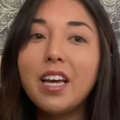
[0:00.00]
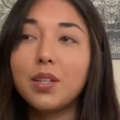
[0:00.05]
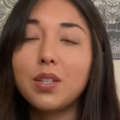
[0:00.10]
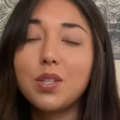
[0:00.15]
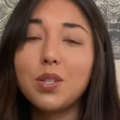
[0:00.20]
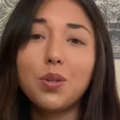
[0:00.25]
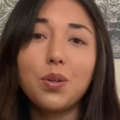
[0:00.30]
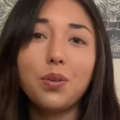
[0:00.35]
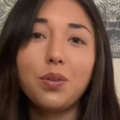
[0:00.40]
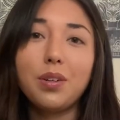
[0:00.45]

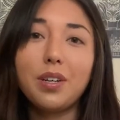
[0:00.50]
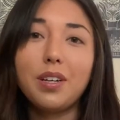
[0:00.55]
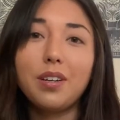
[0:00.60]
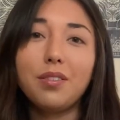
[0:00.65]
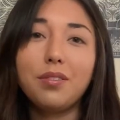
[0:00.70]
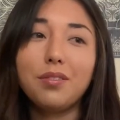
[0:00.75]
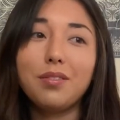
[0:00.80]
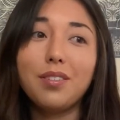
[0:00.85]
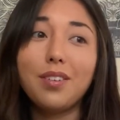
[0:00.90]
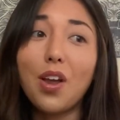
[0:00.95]
So
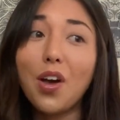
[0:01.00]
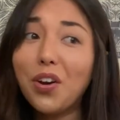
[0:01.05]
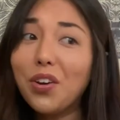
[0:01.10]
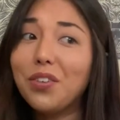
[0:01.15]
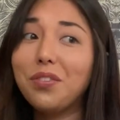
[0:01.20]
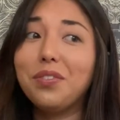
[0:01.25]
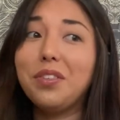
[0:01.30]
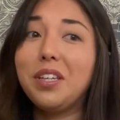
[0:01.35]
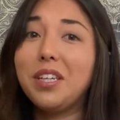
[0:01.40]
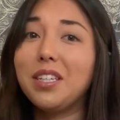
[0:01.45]
if none
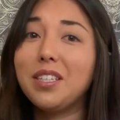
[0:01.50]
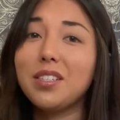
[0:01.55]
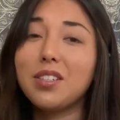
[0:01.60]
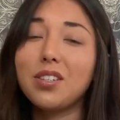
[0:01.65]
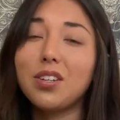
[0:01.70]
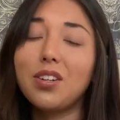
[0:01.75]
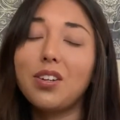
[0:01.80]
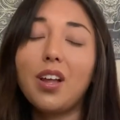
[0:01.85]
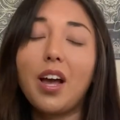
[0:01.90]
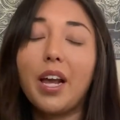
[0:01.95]
of these
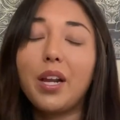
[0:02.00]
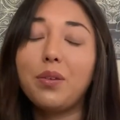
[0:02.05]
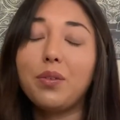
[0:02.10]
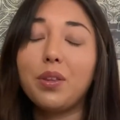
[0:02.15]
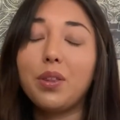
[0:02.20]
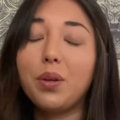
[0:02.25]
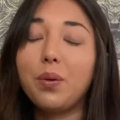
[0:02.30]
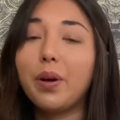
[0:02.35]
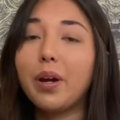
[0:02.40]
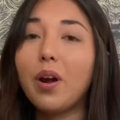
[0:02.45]
aligned
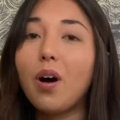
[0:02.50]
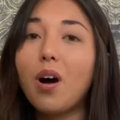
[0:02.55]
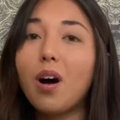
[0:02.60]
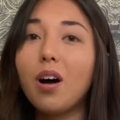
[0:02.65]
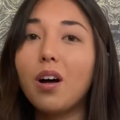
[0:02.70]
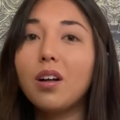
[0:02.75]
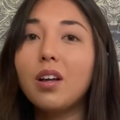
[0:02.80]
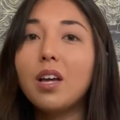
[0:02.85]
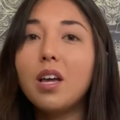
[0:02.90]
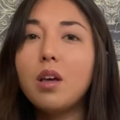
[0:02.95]
with you at
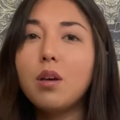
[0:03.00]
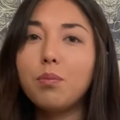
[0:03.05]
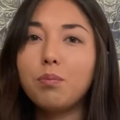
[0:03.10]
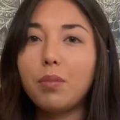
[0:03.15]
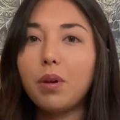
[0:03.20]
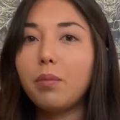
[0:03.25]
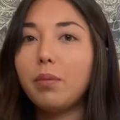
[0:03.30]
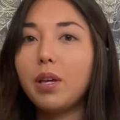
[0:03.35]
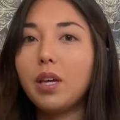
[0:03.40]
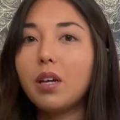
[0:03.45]
all,
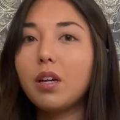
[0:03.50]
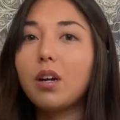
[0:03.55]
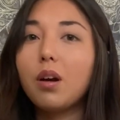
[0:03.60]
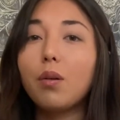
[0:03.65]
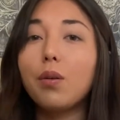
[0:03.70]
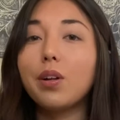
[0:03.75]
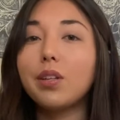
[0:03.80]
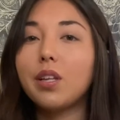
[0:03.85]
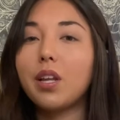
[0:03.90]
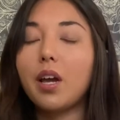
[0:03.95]
maybe go
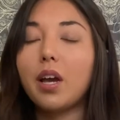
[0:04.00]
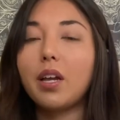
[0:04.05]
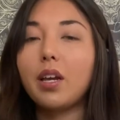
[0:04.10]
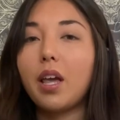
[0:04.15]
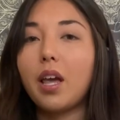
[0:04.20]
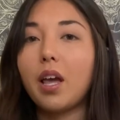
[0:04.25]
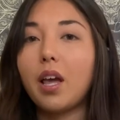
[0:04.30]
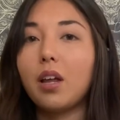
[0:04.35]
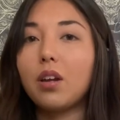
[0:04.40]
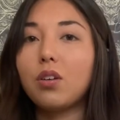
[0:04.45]
online
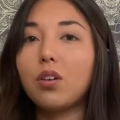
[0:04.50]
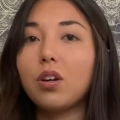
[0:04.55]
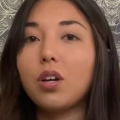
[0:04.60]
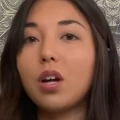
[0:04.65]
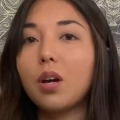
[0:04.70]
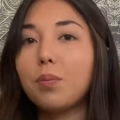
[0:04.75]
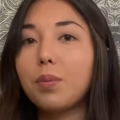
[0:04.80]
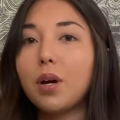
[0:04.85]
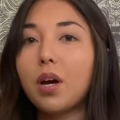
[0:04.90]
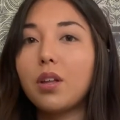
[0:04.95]
and look
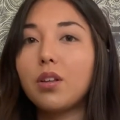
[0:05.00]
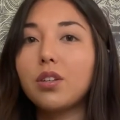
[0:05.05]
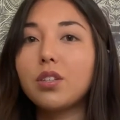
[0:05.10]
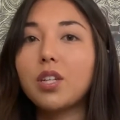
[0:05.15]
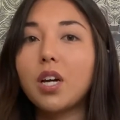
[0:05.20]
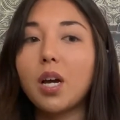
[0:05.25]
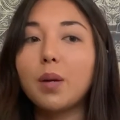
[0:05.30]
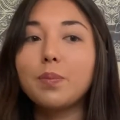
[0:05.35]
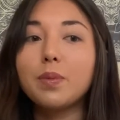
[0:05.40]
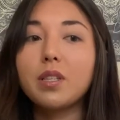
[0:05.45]
up other
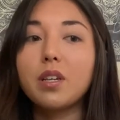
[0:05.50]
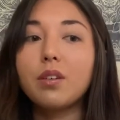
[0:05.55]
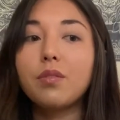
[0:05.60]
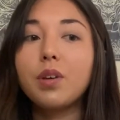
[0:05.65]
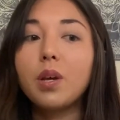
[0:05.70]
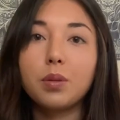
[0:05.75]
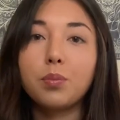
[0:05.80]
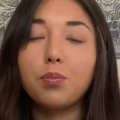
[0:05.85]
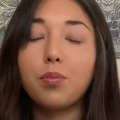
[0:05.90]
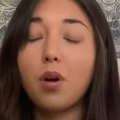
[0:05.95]
types of
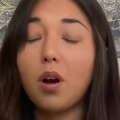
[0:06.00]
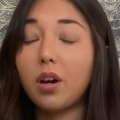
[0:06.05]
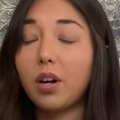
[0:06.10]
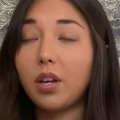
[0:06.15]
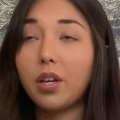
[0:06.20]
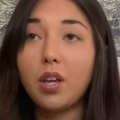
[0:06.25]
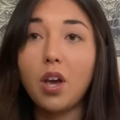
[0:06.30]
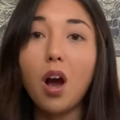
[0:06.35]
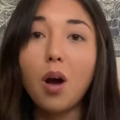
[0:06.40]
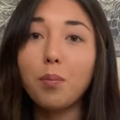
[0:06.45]

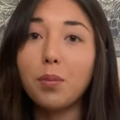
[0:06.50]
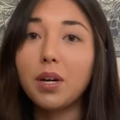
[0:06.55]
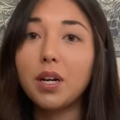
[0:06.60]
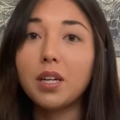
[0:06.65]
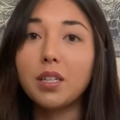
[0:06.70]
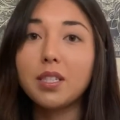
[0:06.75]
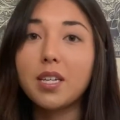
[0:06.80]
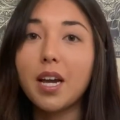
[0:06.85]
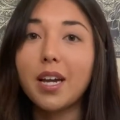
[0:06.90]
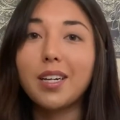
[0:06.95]

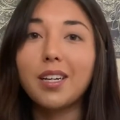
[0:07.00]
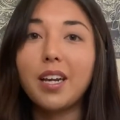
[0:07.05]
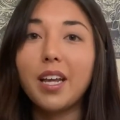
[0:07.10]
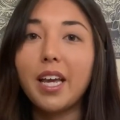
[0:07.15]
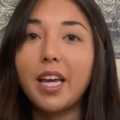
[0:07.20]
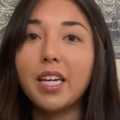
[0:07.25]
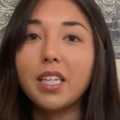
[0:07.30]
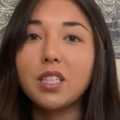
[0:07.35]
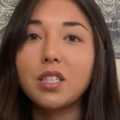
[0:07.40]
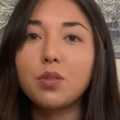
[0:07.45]
pranayama
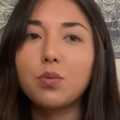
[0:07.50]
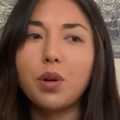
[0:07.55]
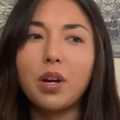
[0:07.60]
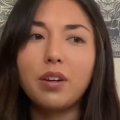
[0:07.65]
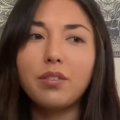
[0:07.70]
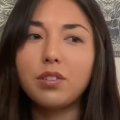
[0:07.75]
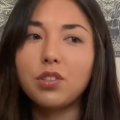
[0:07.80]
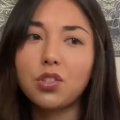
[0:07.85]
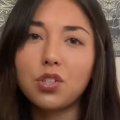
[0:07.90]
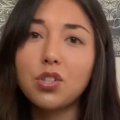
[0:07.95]
techniques,
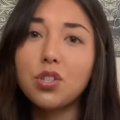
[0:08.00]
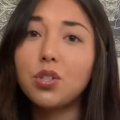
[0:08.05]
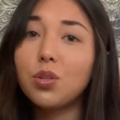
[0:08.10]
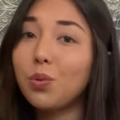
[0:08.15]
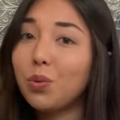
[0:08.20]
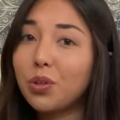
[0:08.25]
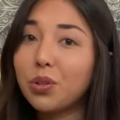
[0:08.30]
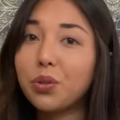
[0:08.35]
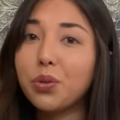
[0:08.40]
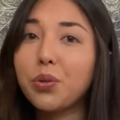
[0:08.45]
whatever. Just do
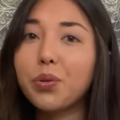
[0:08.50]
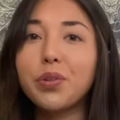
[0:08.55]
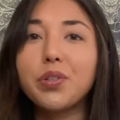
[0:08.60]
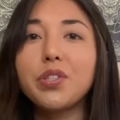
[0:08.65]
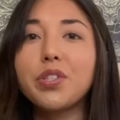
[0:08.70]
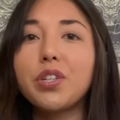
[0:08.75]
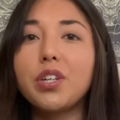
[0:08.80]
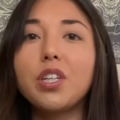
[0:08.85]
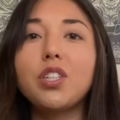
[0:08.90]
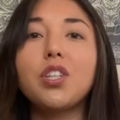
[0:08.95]
a Google
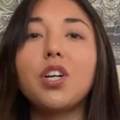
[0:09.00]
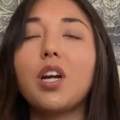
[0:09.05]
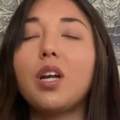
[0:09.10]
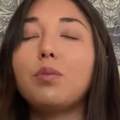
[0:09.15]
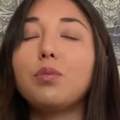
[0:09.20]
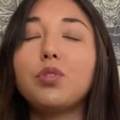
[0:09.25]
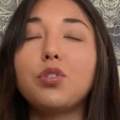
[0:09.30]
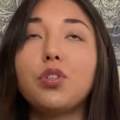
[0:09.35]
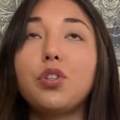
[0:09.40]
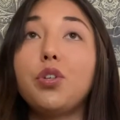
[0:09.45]
search, and
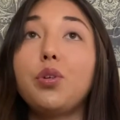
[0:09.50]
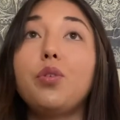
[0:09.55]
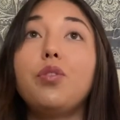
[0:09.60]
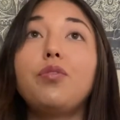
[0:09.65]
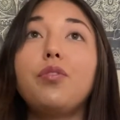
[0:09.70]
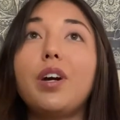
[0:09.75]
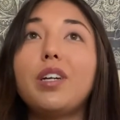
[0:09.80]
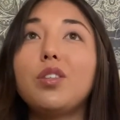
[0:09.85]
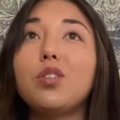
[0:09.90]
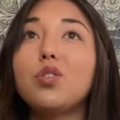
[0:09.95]
I'm sure you'll
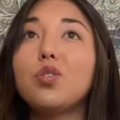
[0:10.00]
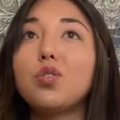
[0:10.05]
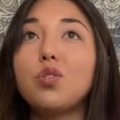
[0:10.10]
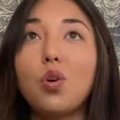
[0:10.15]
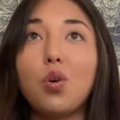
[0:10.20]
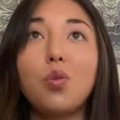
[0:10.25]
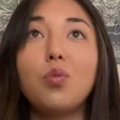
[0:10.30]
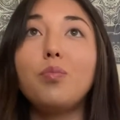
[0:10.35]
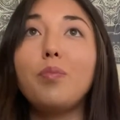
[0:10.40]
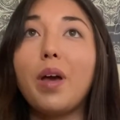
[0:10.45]
find
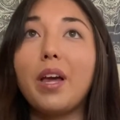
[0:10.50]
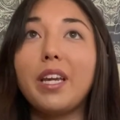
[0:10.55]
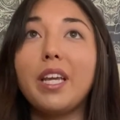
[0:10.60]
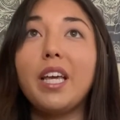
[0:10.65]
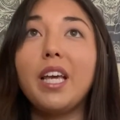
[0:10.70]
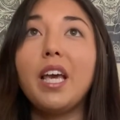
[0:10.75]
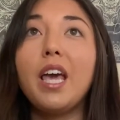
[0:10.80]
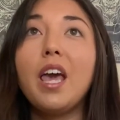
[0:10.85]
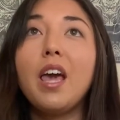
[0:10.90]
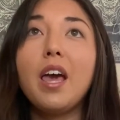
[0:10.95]
so
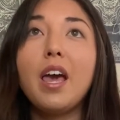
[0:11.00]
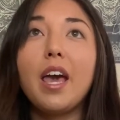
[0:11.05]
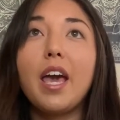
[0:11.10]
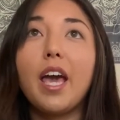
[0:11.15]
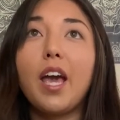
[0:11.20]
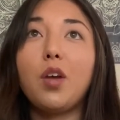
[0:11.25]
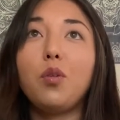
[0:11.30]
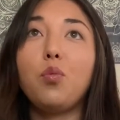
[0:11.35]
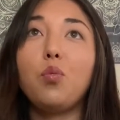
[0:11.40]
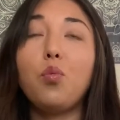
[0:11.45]
many,
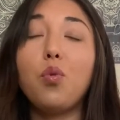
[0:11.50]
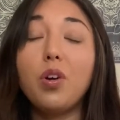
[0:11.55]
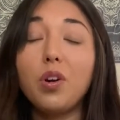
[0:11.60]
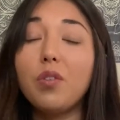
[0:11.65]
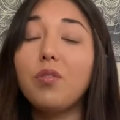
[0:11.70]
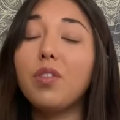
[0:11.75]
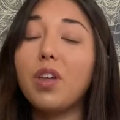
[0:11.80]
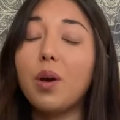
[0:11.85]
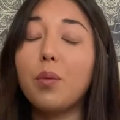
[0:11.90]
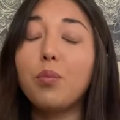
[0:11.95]
and one
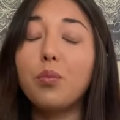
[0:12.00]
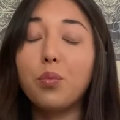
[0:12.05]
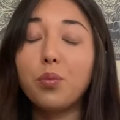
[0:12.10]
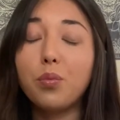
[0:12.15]
of them